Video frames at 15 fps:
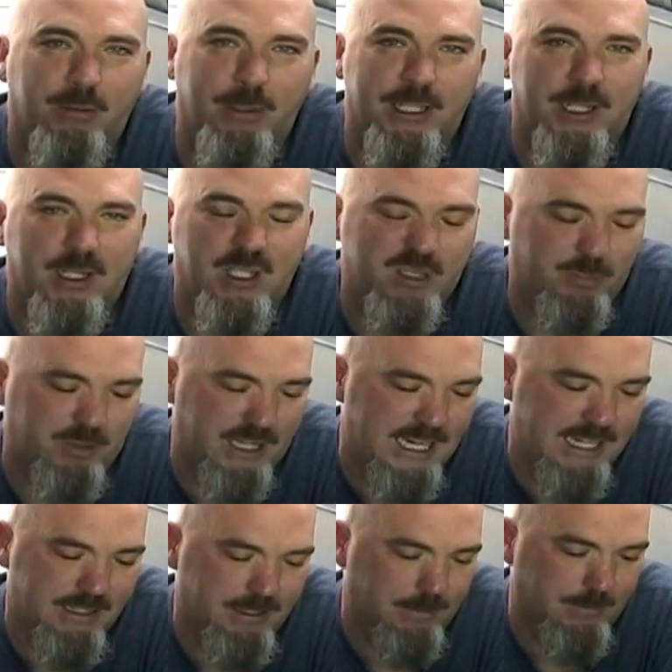which
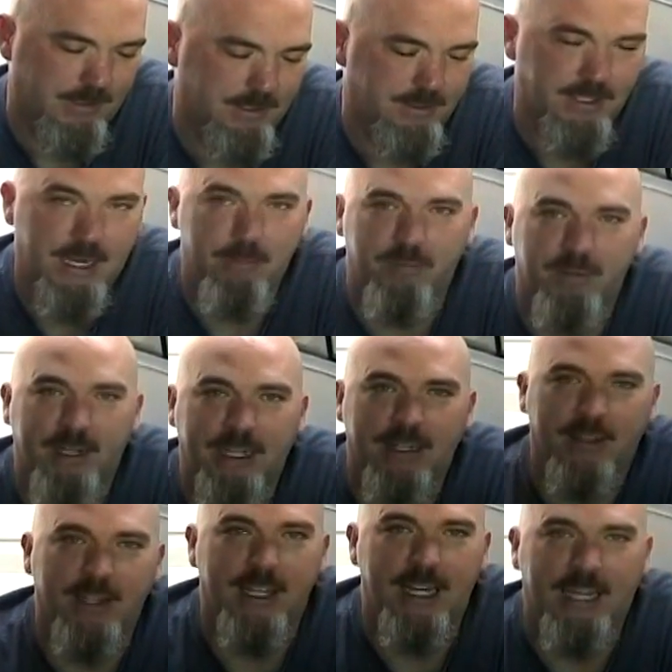explained the same freaking
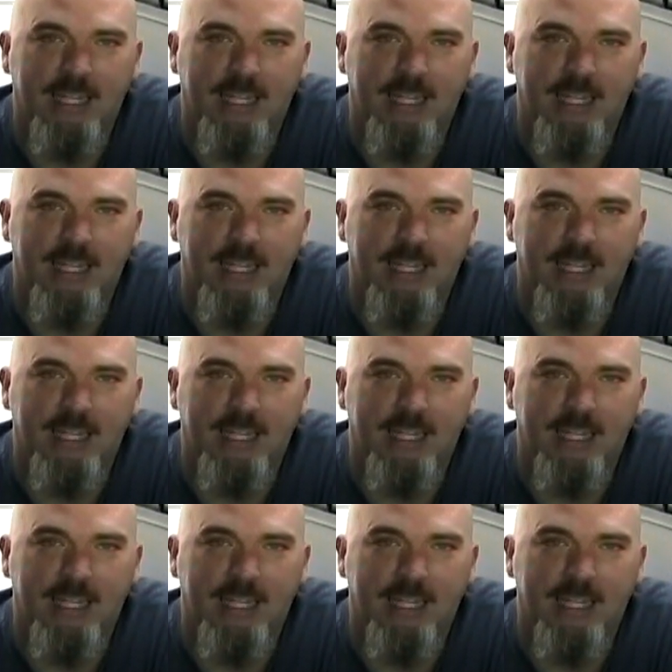thing,